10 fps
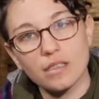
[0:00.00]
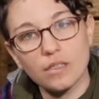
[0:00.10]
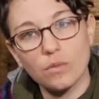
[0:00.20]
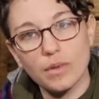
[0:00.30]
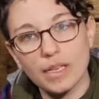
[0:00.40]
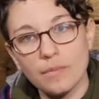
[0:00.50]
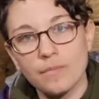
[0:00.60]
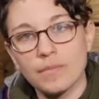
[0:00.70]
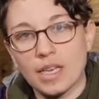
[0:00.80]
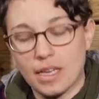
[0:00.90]
a little bit
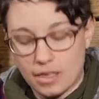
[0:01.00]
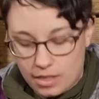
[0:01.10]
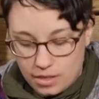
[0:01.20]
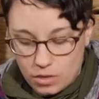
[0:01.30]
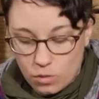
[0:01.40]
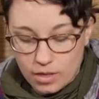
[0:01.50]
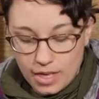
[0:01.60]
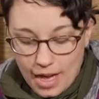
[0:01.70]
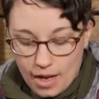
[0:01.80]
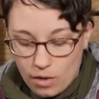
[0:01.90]
and is going
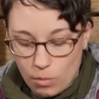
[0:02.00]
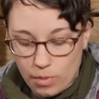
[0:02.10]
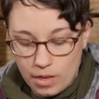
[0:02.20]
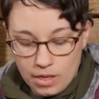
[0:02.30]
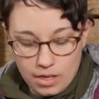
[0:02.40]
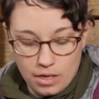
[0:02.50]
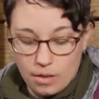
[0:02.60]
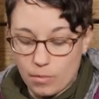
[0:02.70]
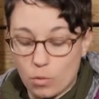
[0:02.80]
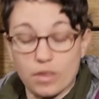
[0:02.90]
to help
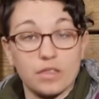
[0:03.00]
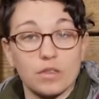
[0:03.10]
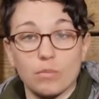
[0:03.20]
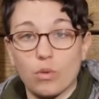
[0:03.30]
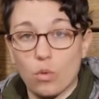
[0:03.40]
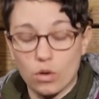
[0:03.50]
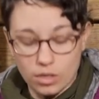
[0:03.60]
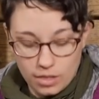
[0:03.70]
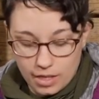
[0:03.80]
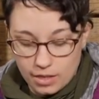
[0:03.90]
with
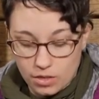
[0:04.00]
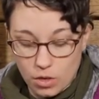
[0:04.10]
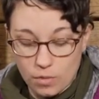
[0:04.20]
support, and it's